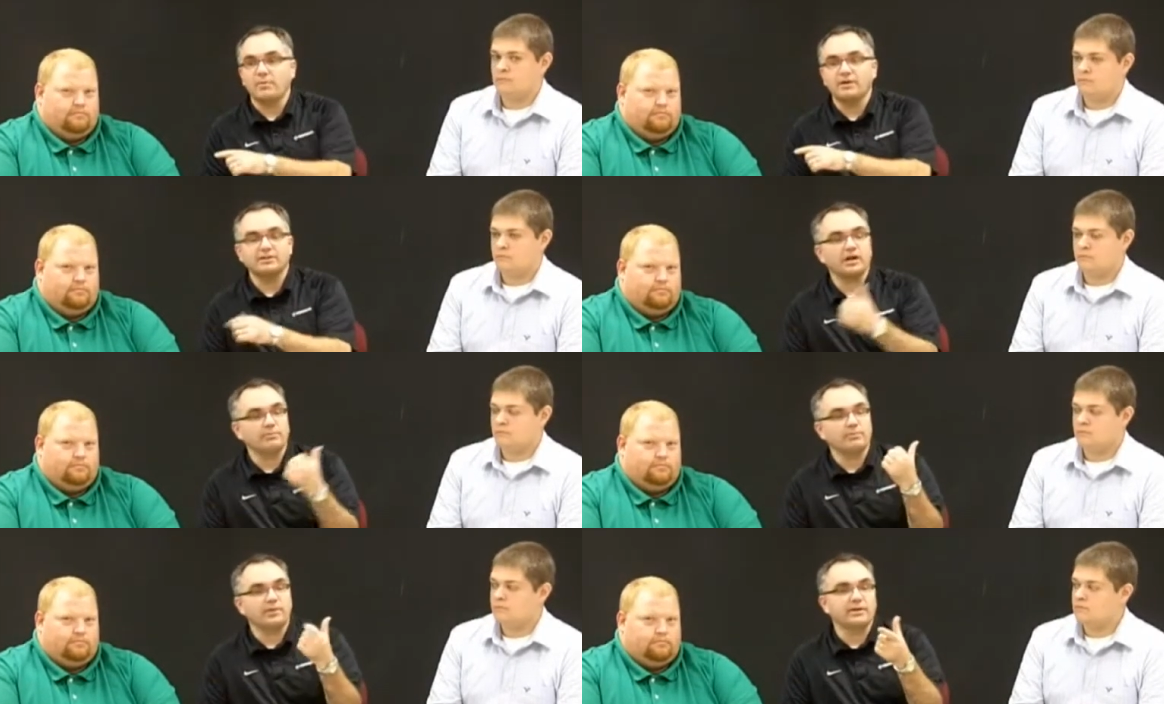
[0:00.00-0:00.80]
Speaker 1: For Matt
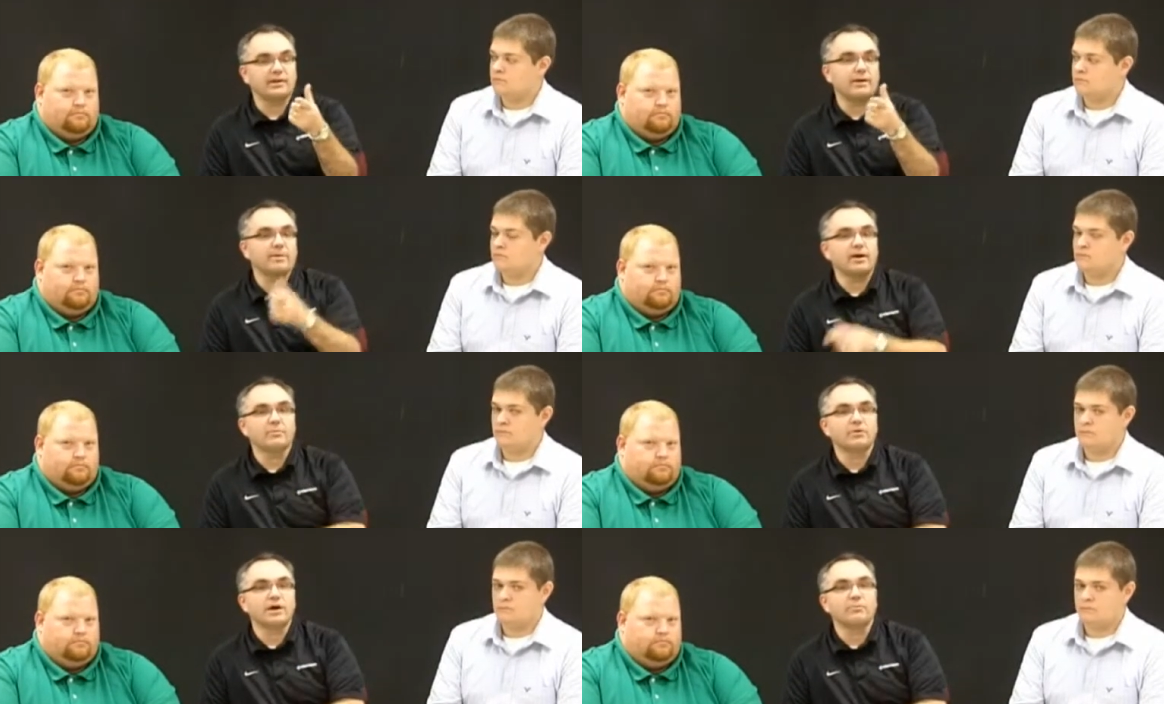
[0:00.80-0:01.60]
Schuckman, Blake
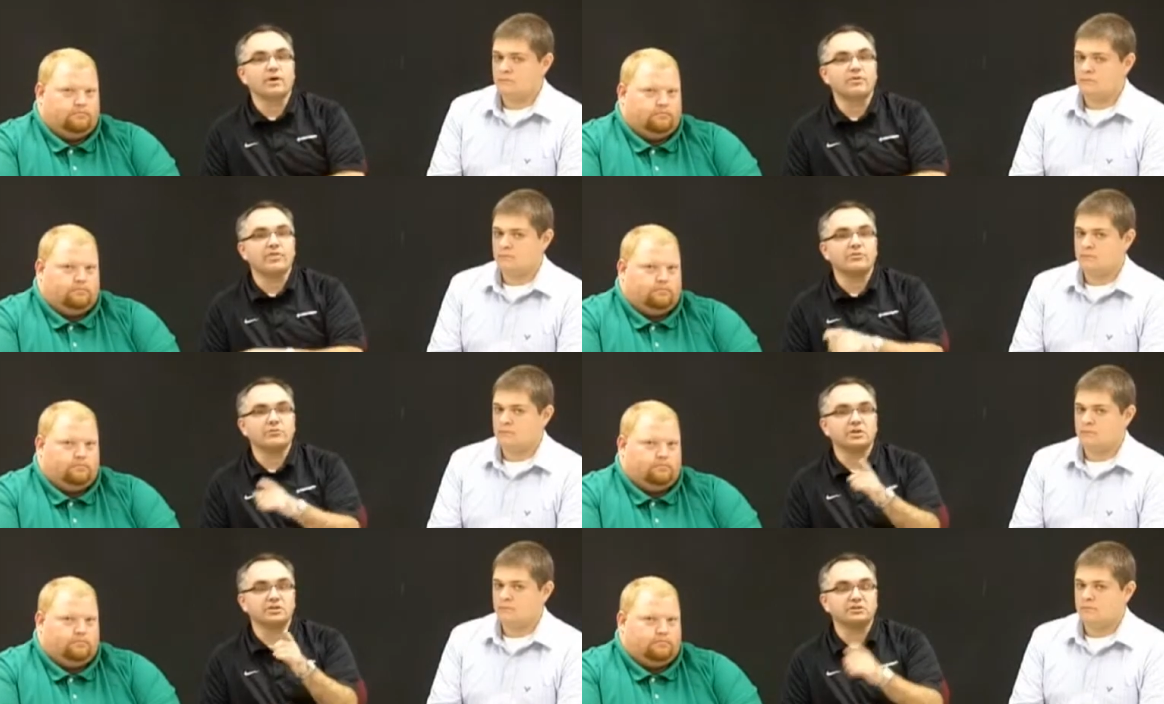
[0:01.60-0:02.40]
Toppmeyer, I'm Don O'Brien.
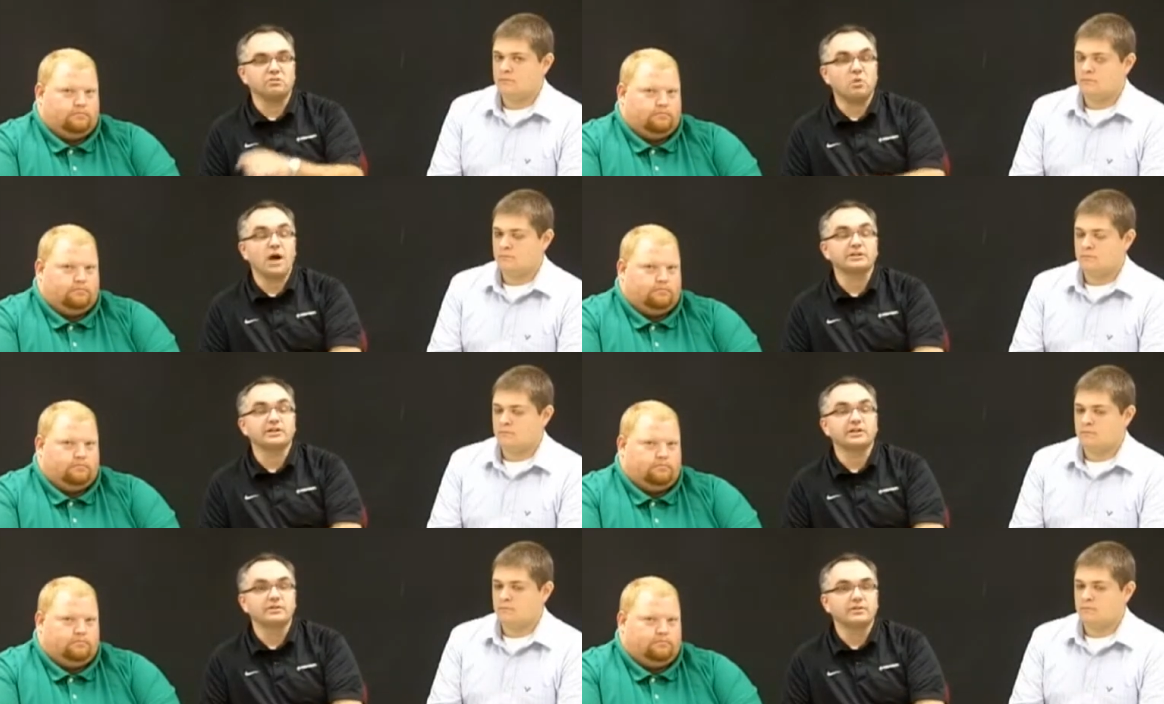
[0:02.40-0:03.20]
Thanks for
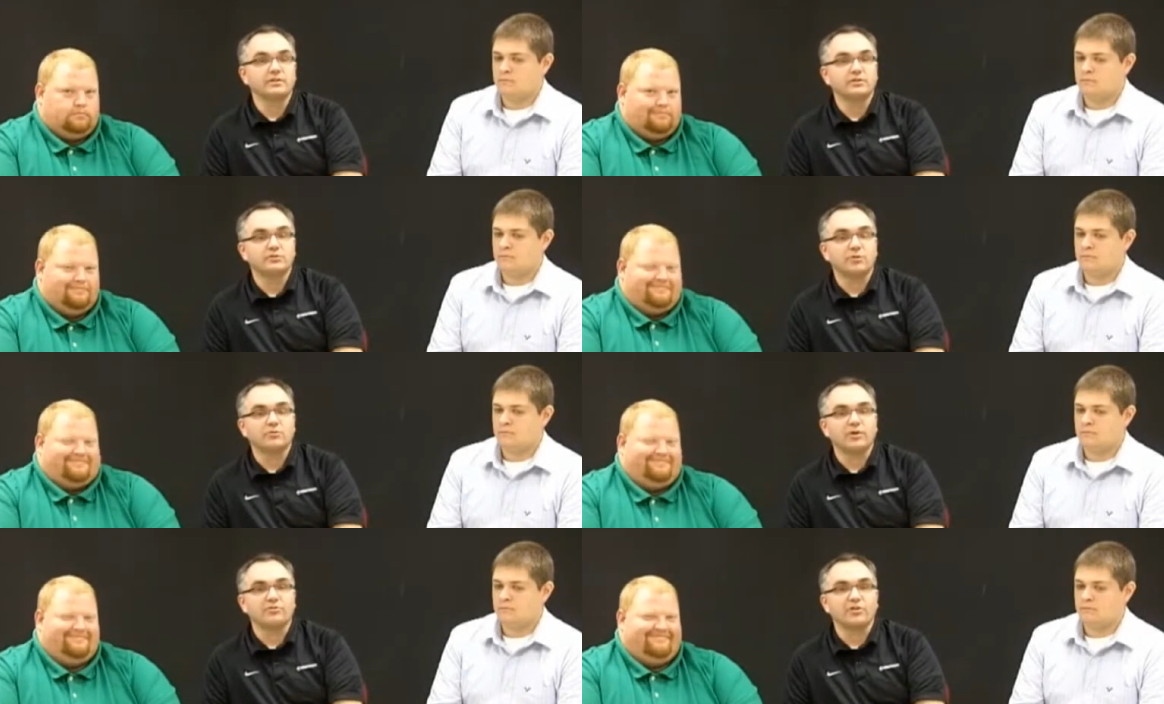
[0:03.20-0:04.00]
watching
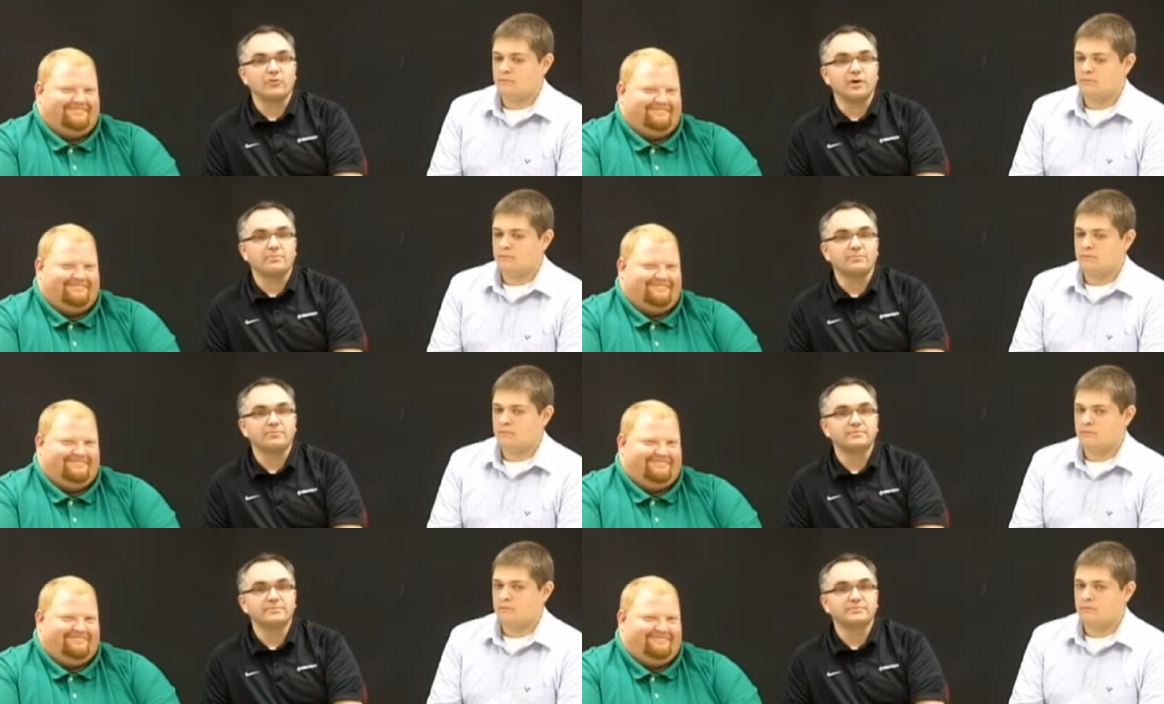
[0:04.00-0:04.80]
Sports Raiders on the Web.